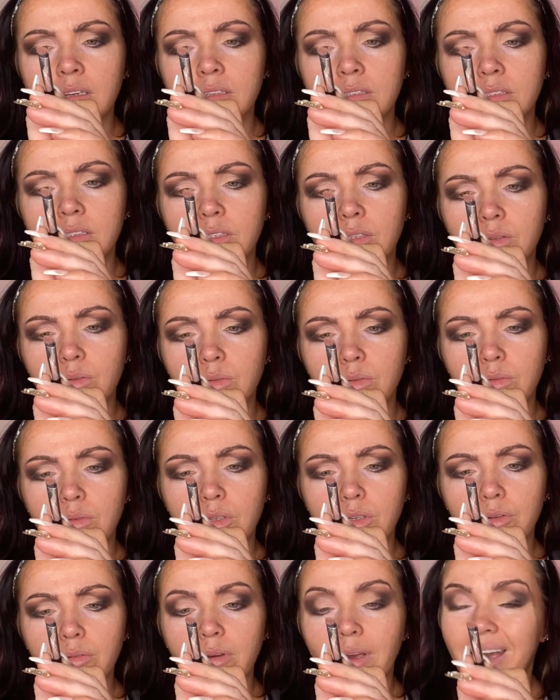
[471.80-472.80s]
Do
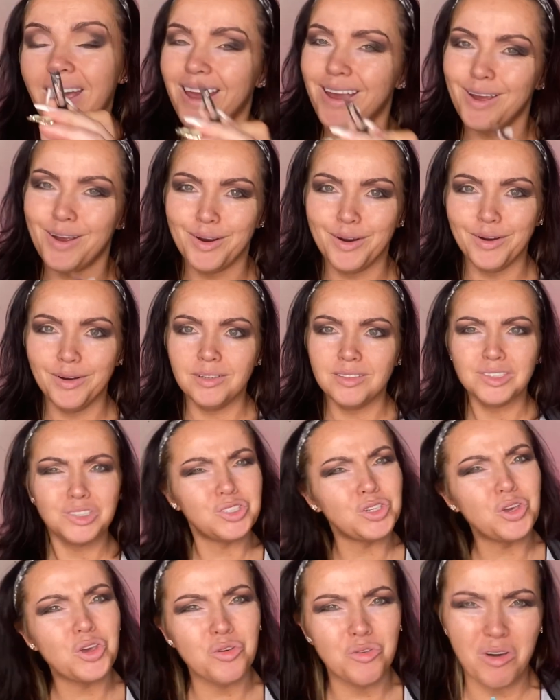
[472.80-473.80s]
You Care? Do
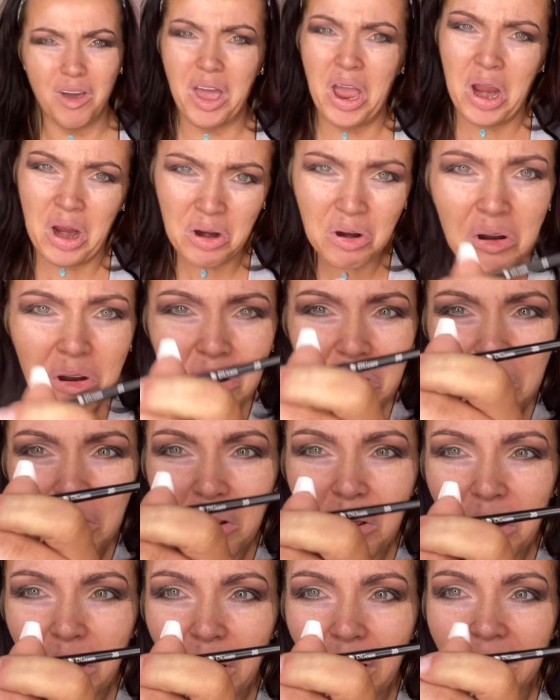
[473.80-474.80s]
You Care?
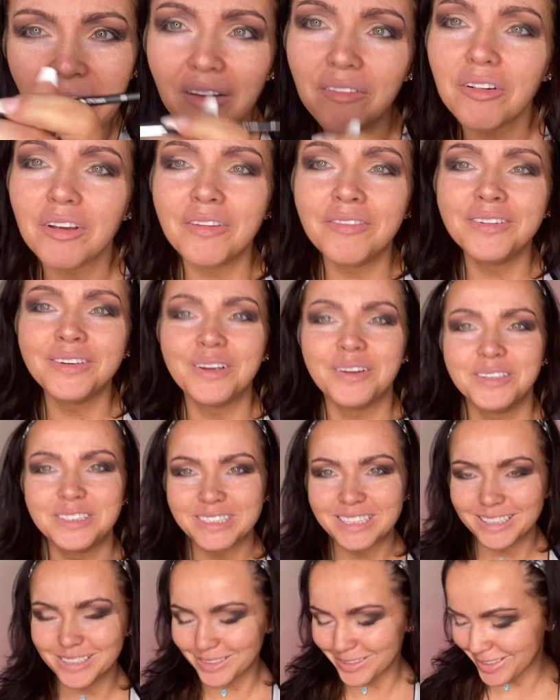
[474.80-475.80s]
I never even noticed
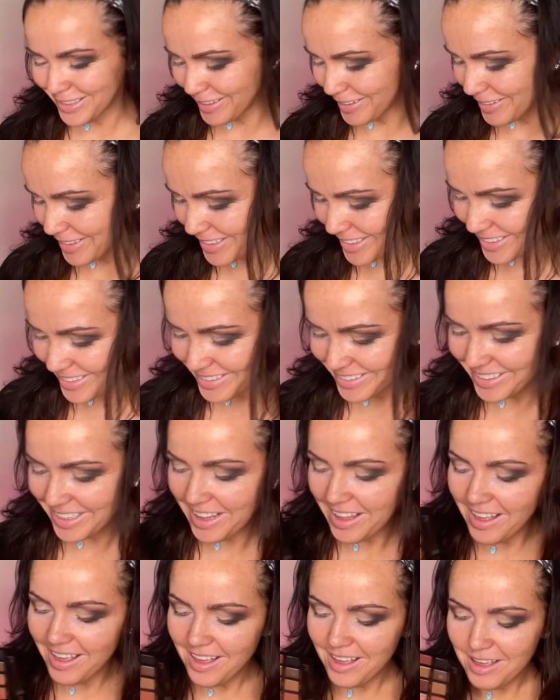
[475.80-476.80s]
that's what they're called.
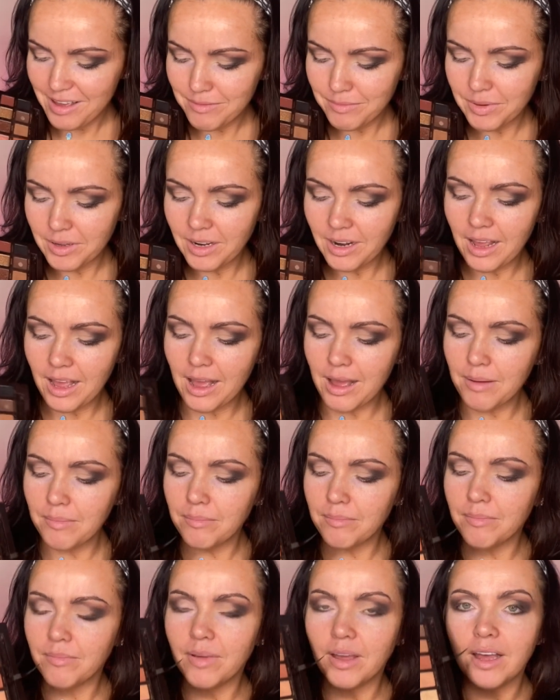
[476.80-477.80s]
But
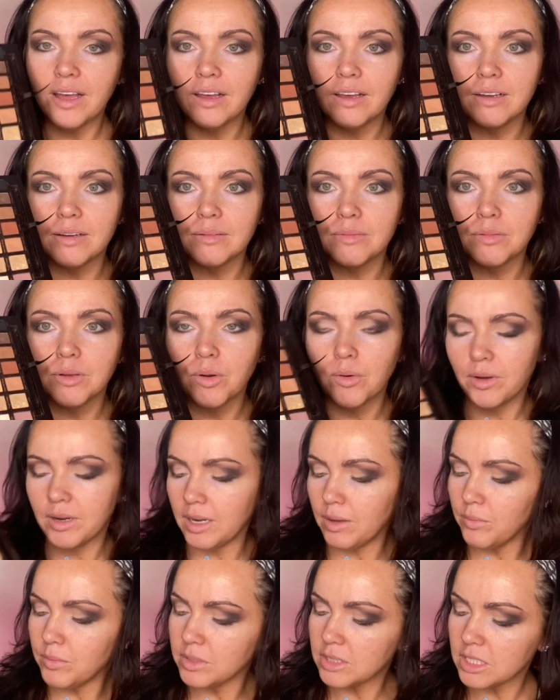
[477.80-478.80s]
I'm going
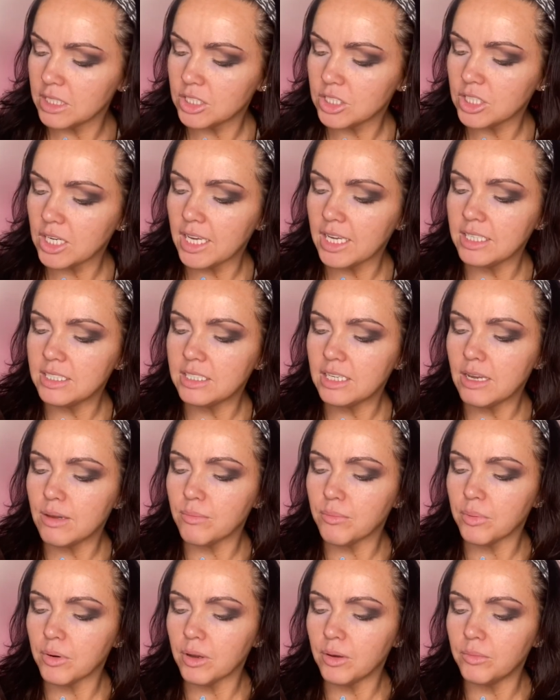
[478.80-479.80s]
in with the shade
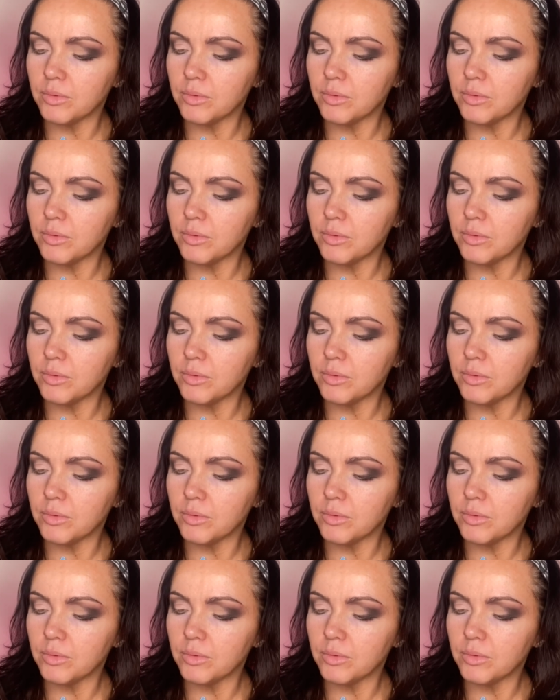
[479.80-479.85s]
Tempera,